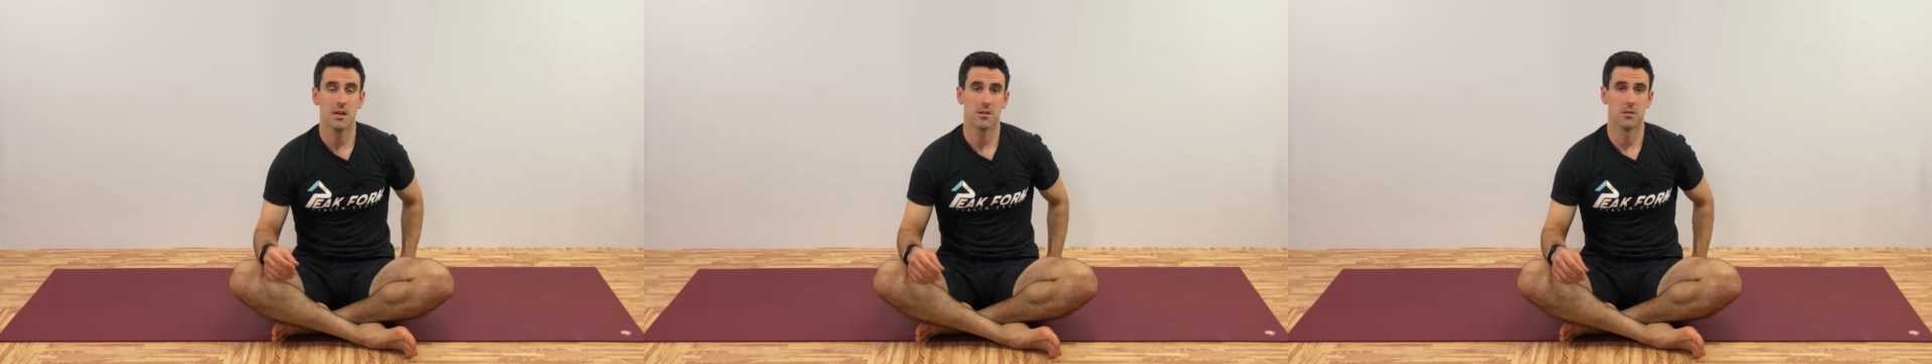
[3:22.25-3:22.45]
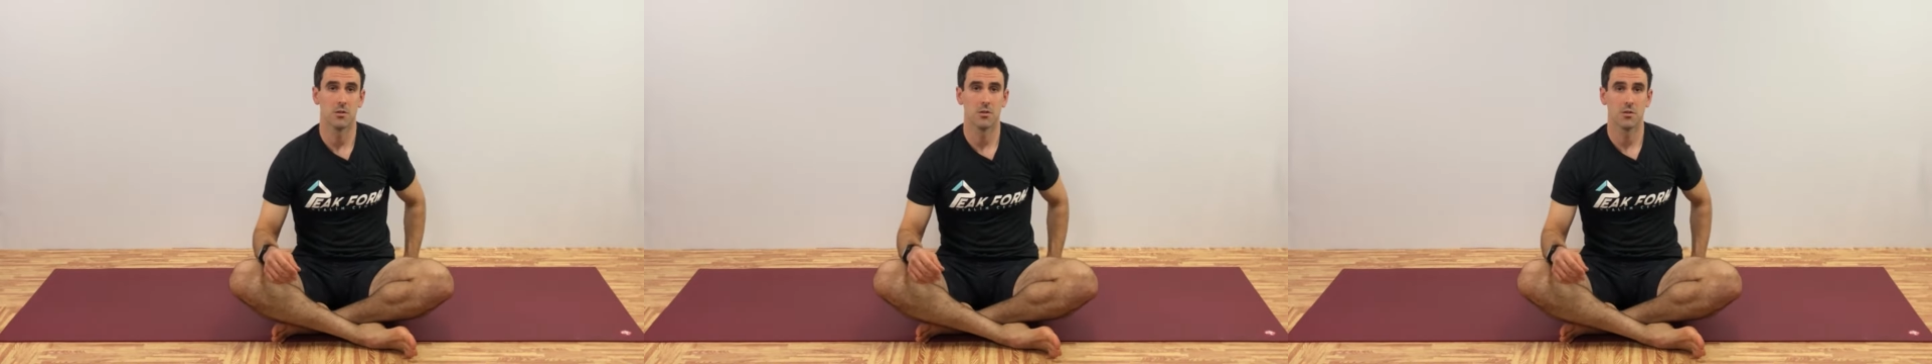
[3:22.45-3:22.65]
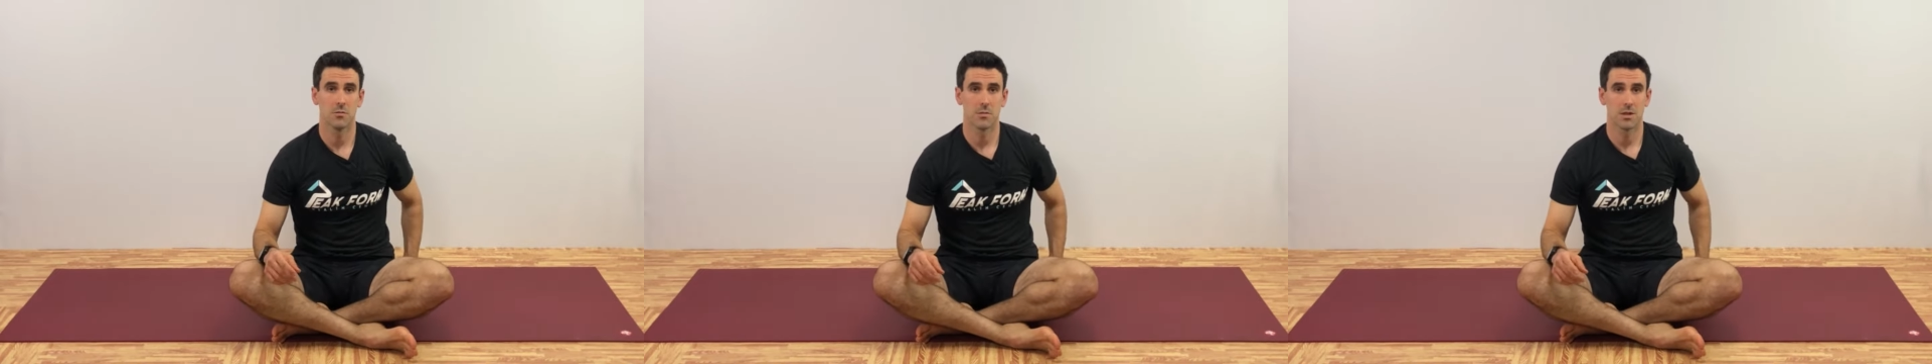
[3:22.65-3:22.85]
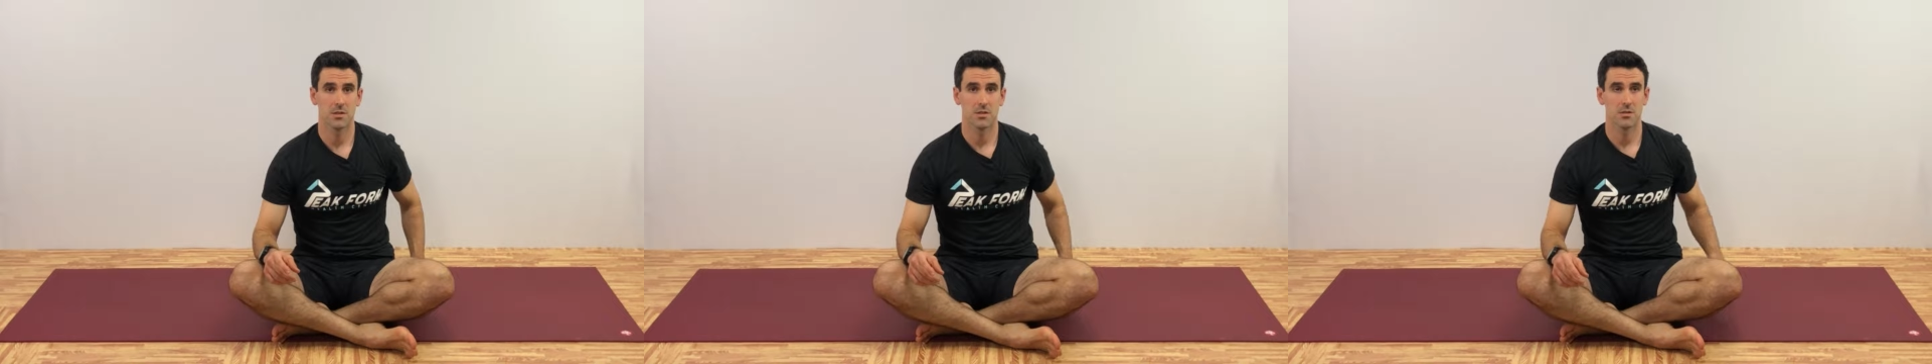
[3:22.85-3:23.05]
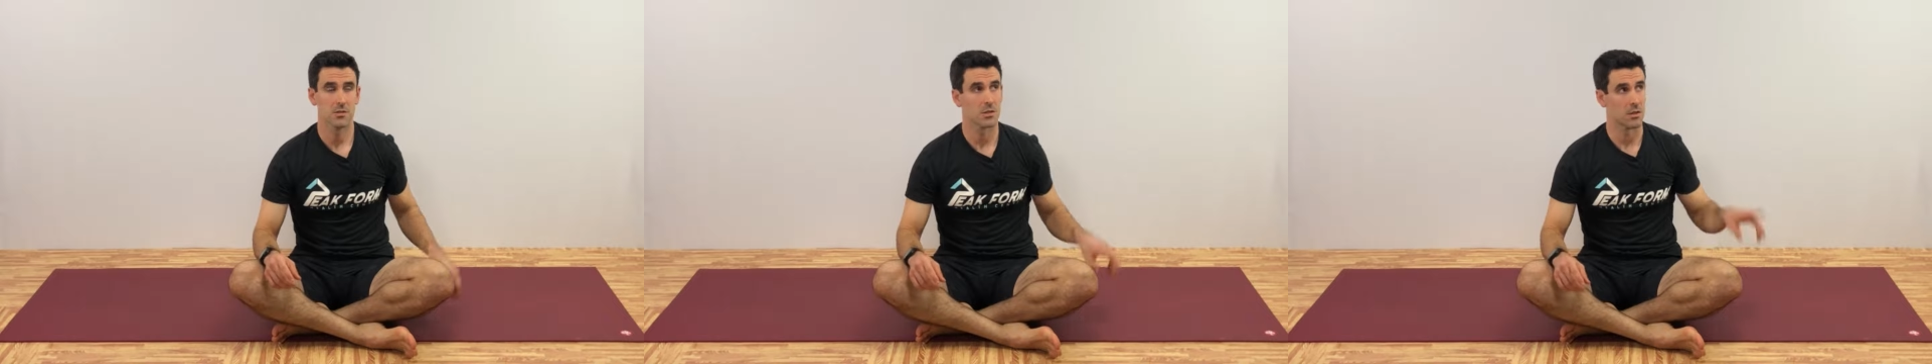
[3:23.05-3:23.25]
the gluteal
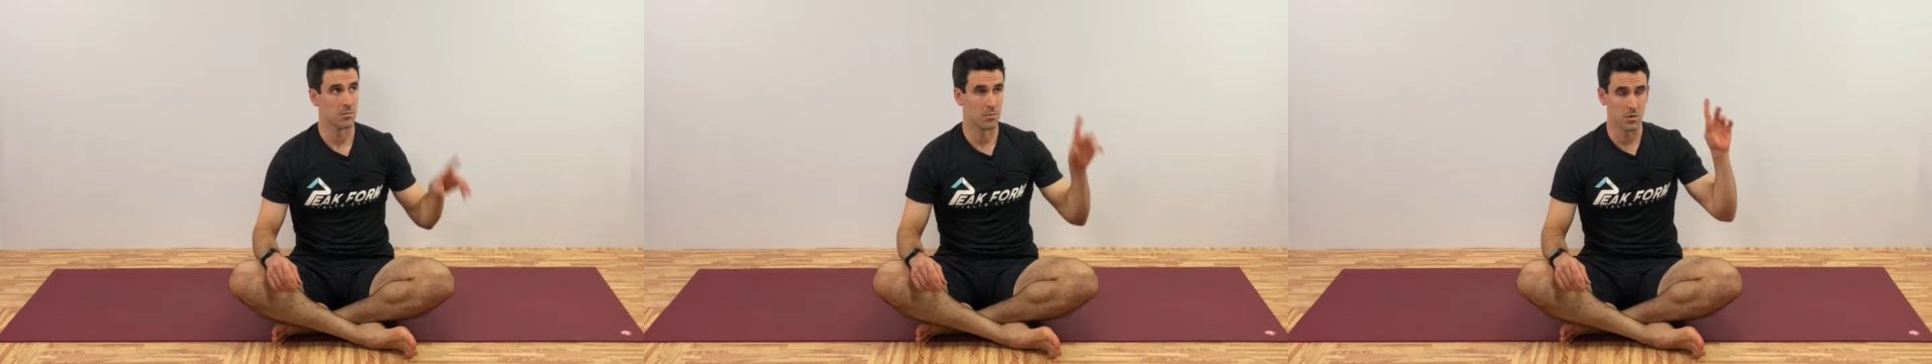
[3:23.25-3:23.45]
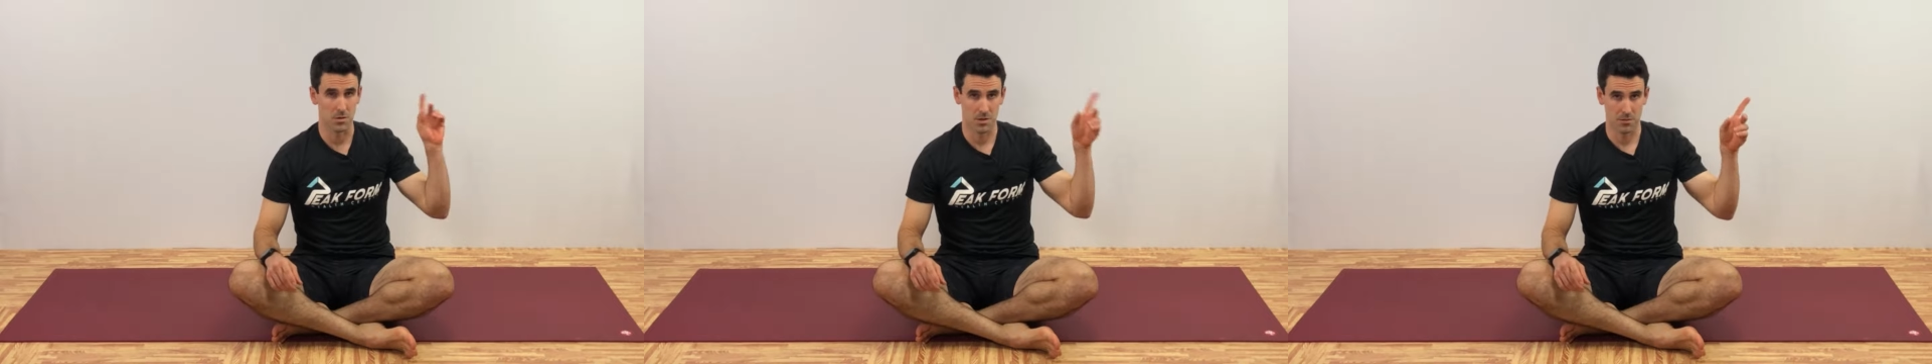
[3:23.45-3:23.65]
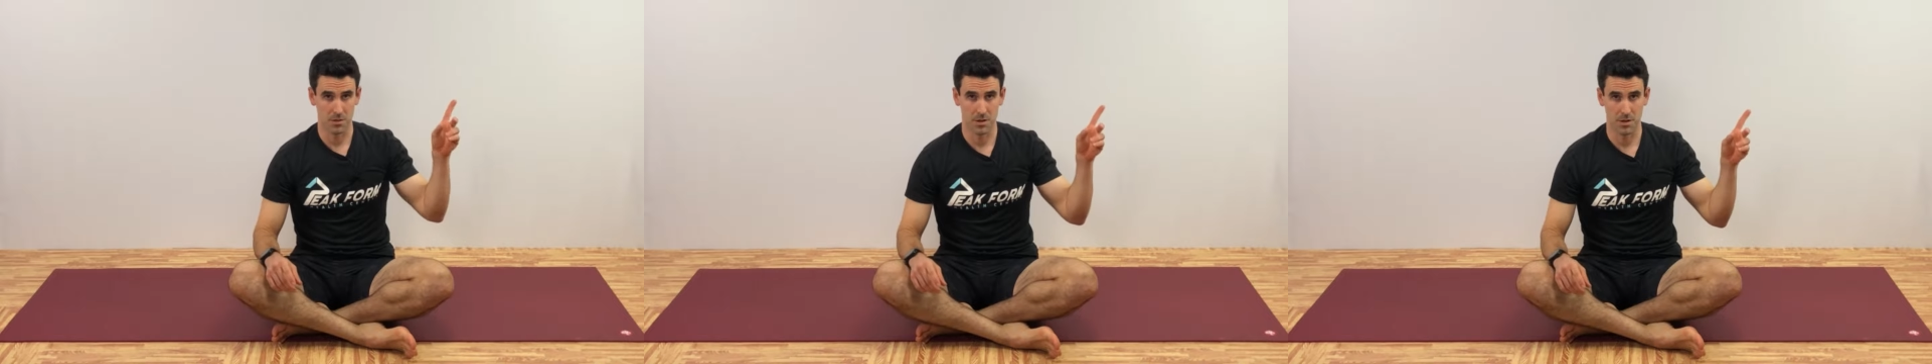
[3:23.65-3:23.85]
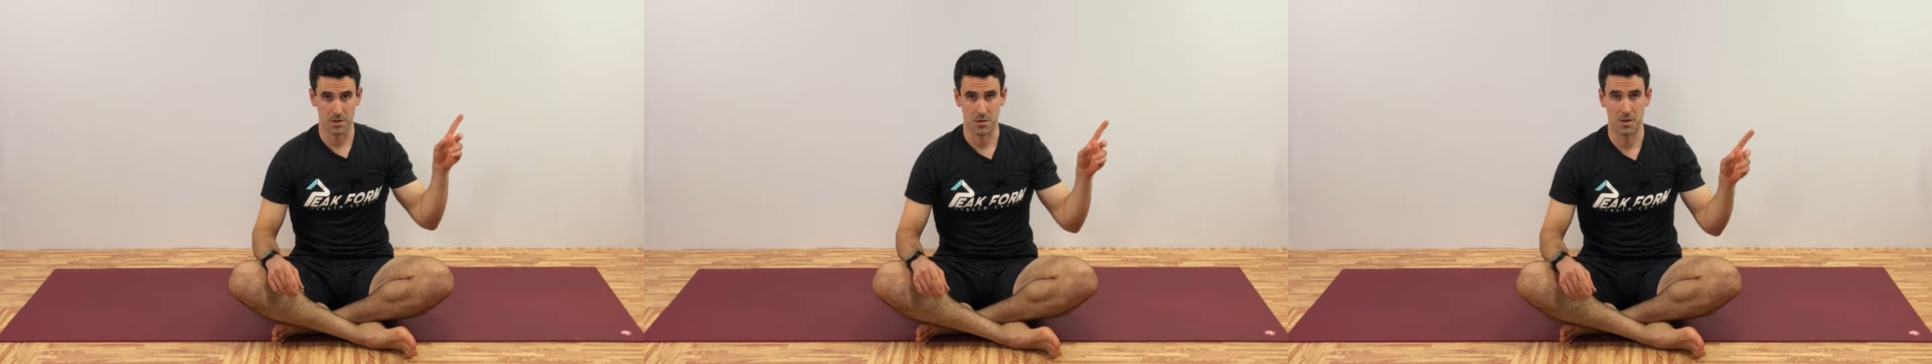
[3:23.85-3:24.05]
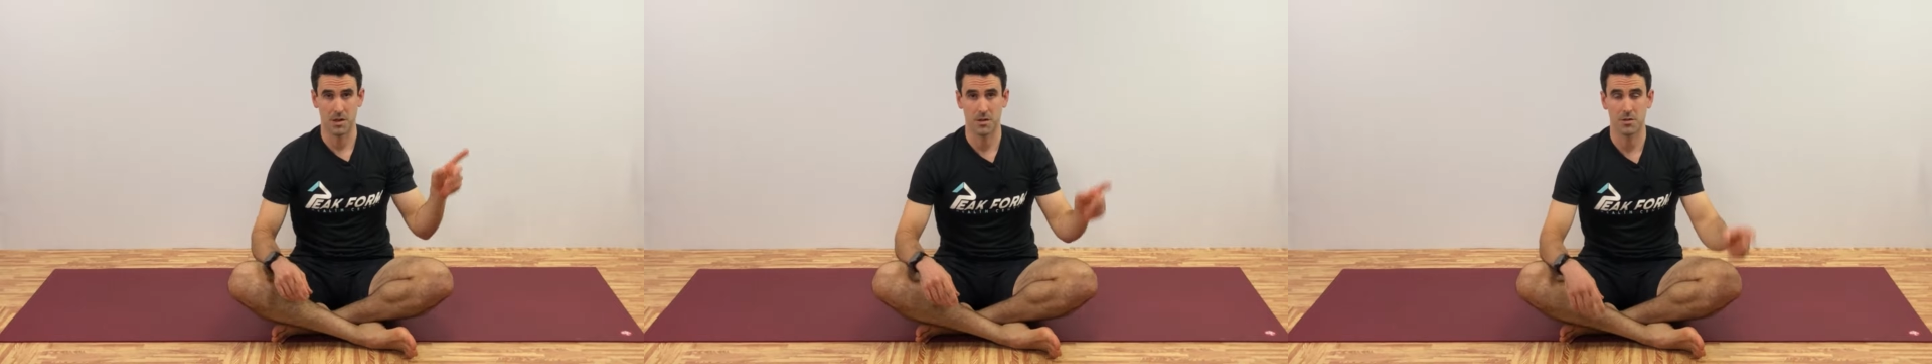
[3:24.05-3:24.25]
muscles, and I'll post the
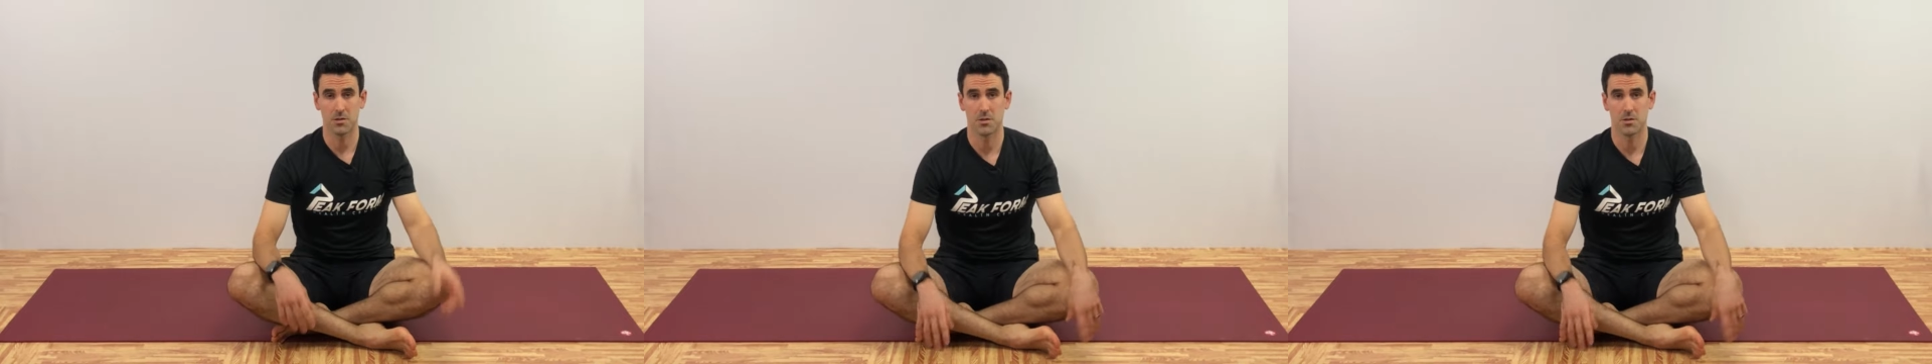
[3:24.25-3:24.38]
video here